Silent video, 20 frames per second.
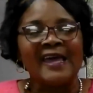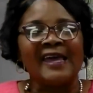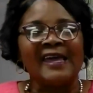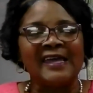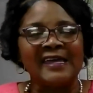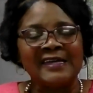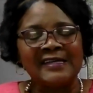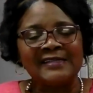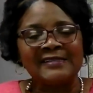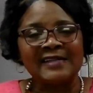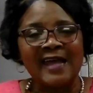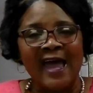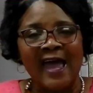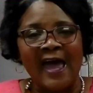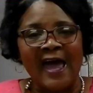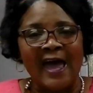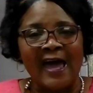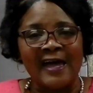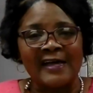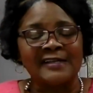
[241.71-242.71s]
He
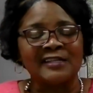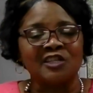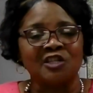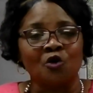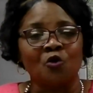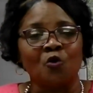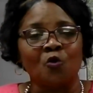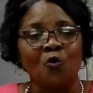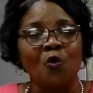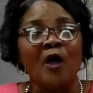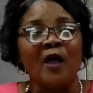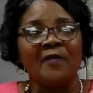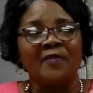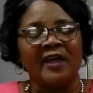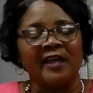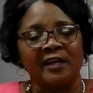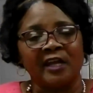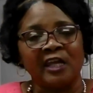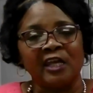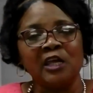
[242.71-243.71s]
died so
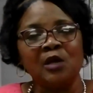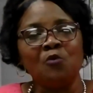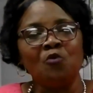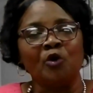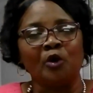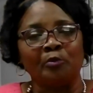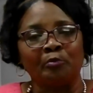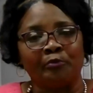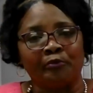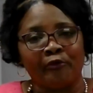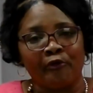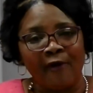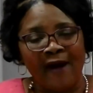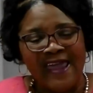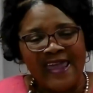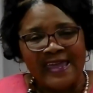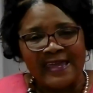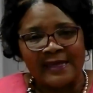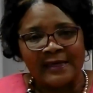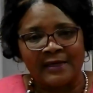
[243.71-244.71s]
that he would
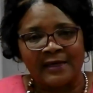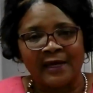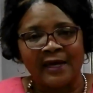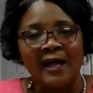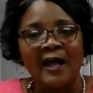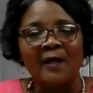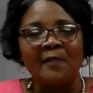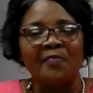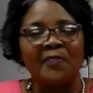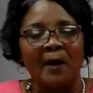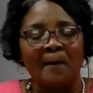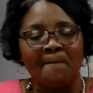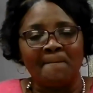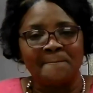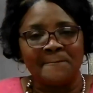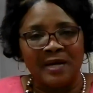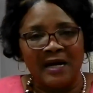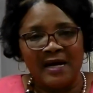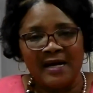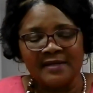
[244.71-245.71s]
break the
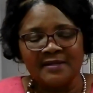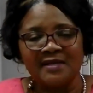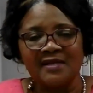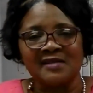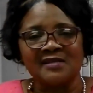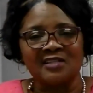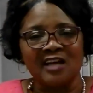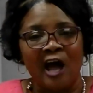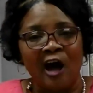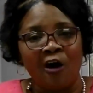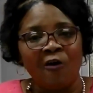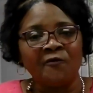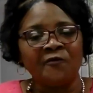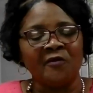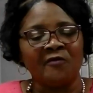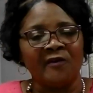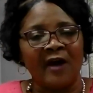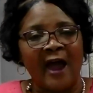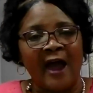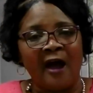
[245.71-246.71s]
bondage off
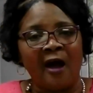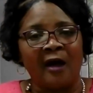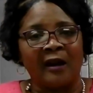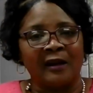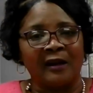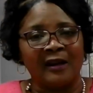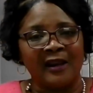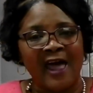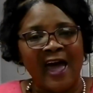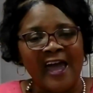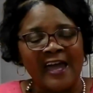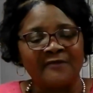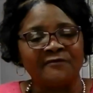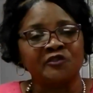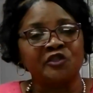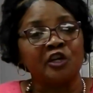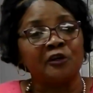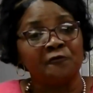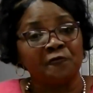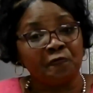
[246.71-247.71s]
of our
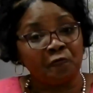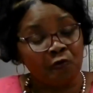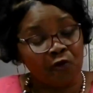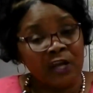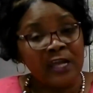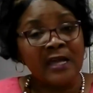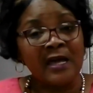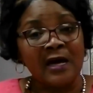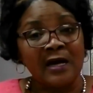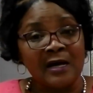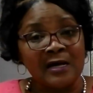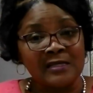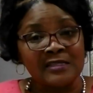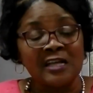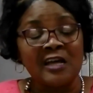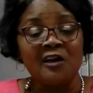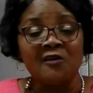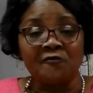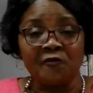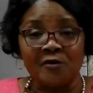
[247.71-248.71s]
life to free
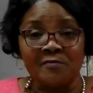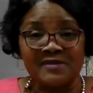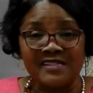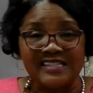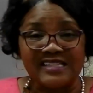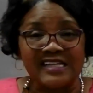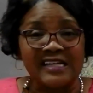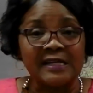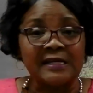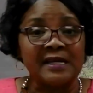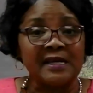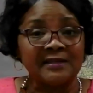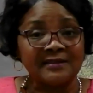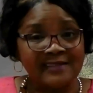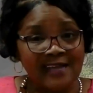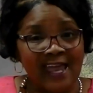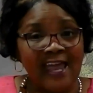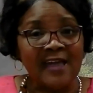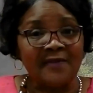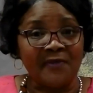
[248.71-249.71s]
us from sin
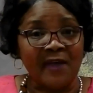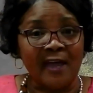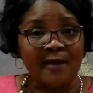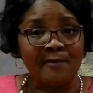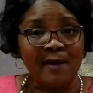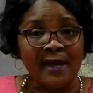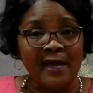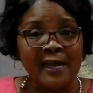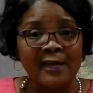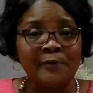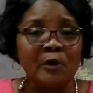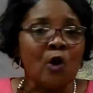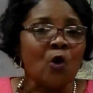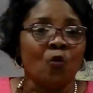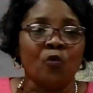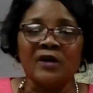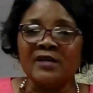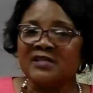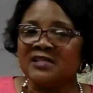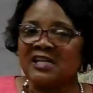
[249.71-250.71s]
and death. Amen.
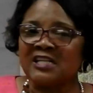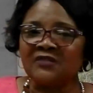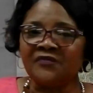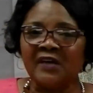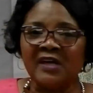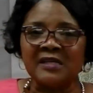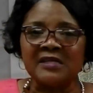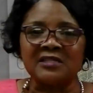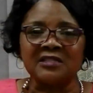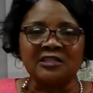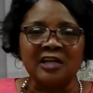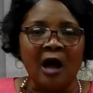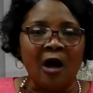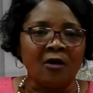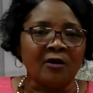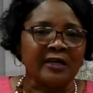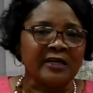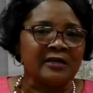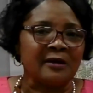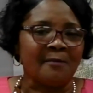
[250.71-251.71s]
We just finished
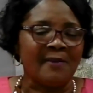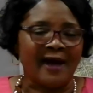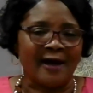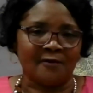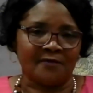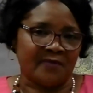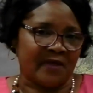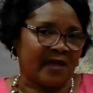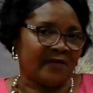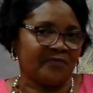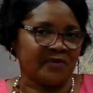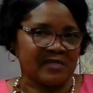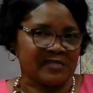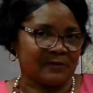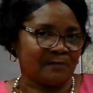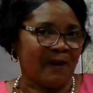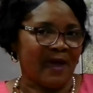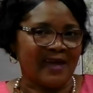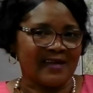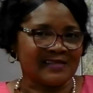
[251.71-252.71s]
talking about that
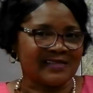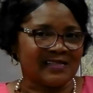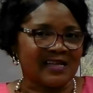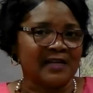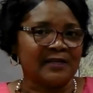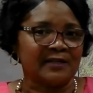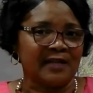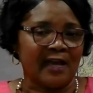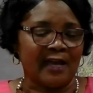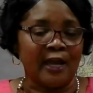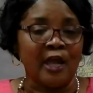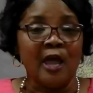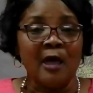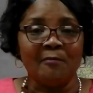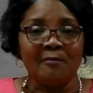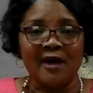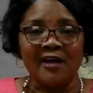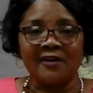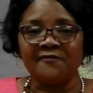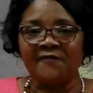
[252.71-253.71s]
this past Sunday.
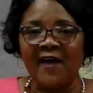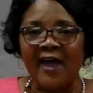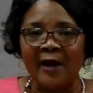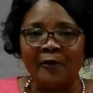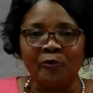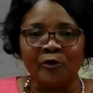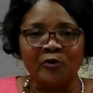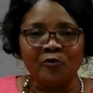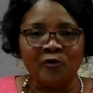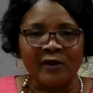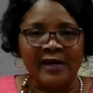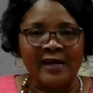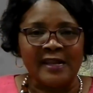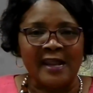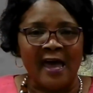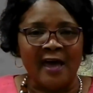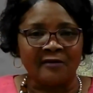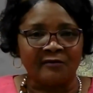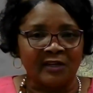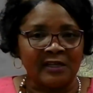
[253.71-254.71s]
Matter of fact, we
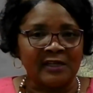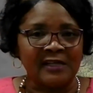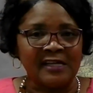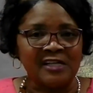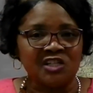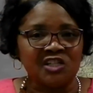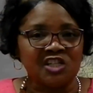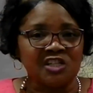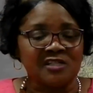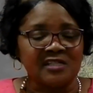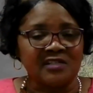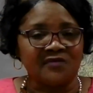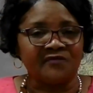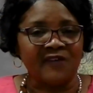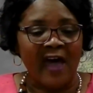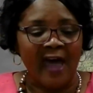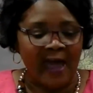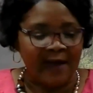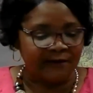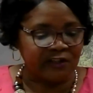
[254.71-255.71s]
read out of Galatians
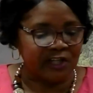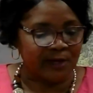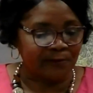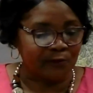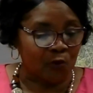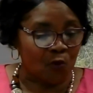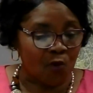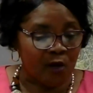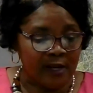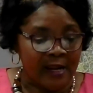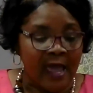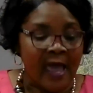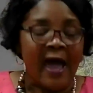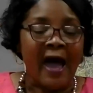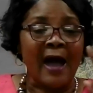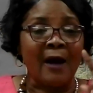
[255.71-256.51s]
5, chapter 1.